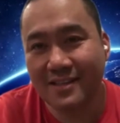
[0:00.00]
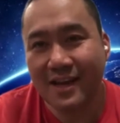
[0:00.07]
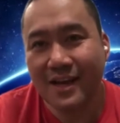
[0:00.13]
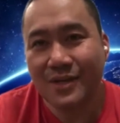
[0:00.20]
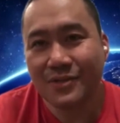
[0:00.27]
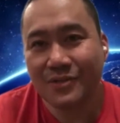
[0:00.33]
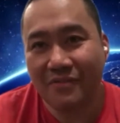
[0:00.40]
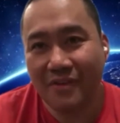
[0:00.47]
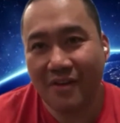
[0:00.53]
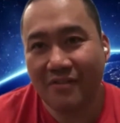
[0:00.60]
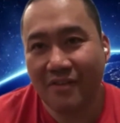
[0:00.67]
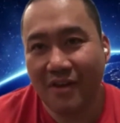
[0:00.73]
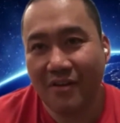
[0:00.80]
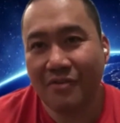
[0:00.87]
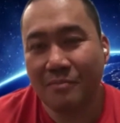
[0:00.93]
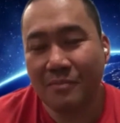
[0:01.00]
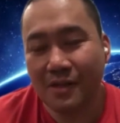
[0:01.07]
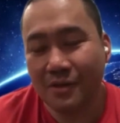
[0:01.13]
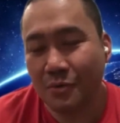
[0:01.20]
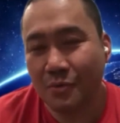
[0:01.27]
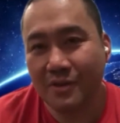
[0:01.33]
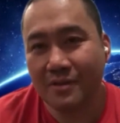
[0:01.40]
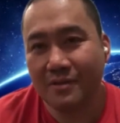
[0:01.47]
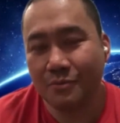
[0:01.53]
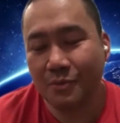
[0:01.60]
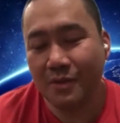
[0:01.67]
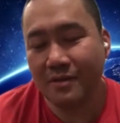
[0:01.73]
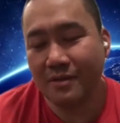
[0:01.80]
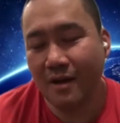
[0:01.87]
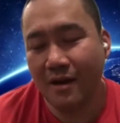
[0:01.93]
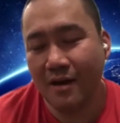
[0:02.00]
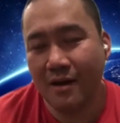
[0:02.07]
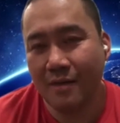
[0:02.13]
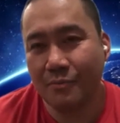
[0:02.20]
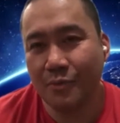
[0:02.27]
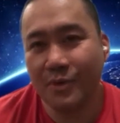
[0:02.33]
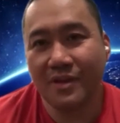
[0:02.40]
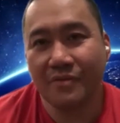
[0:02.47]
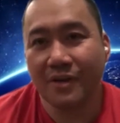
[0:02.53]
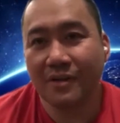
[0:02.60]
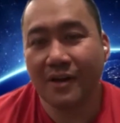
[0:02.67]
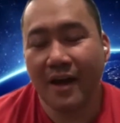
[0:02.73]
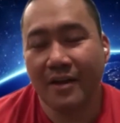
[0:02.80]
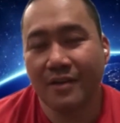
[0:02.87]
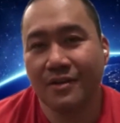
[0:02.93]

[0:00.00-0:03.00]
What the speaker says: So I'm very familiar with different kind